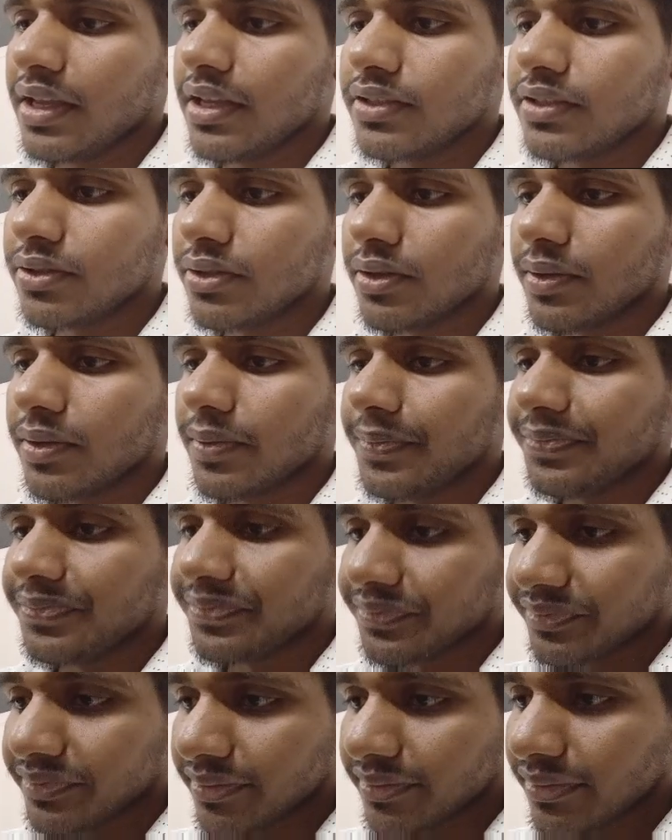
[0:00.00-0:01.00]
So
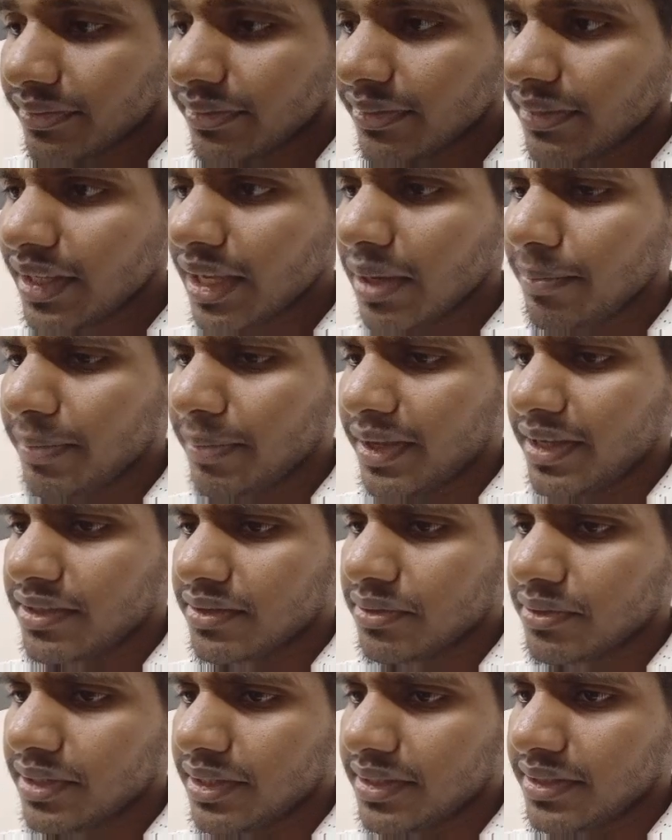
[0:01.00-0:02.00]
based
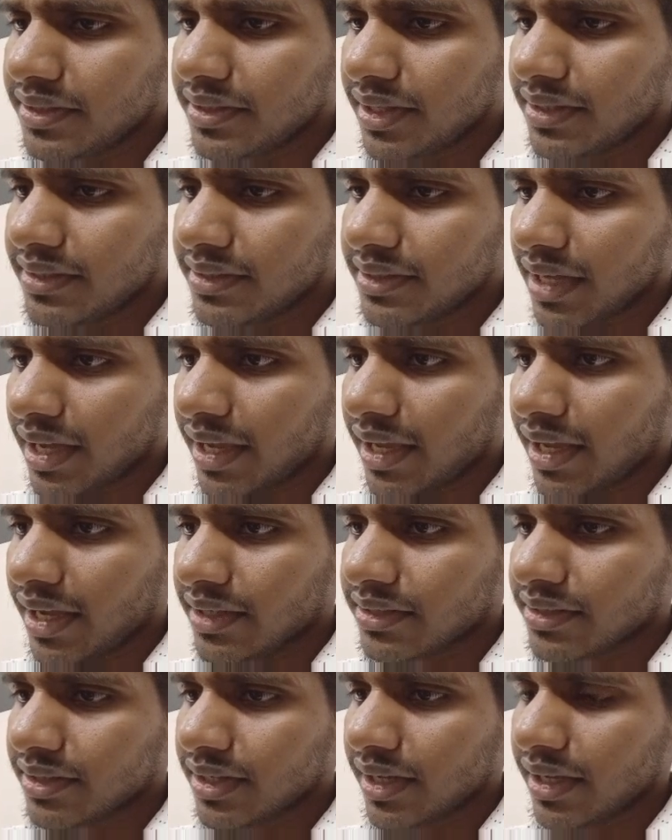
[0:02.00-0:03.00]
on these things, I
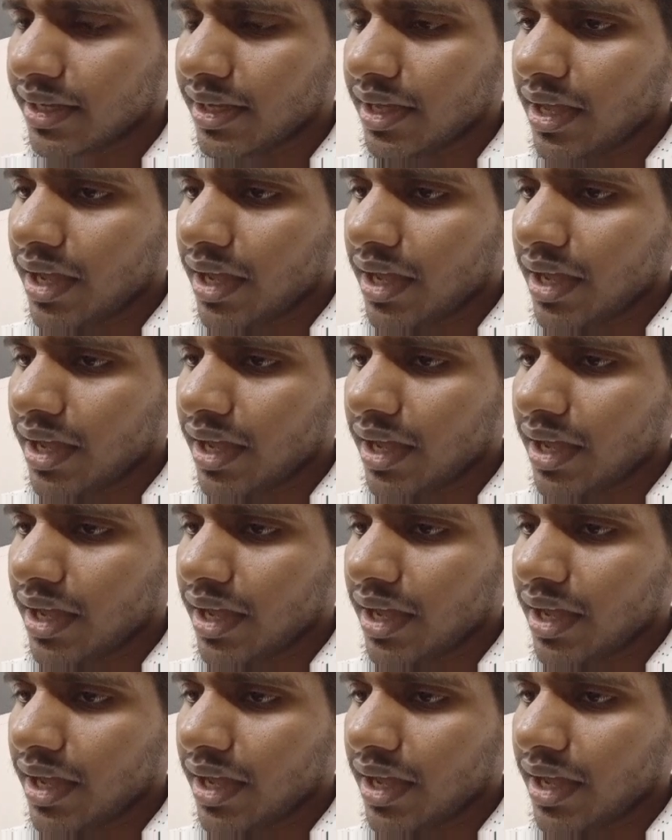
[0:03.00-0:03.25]
asked like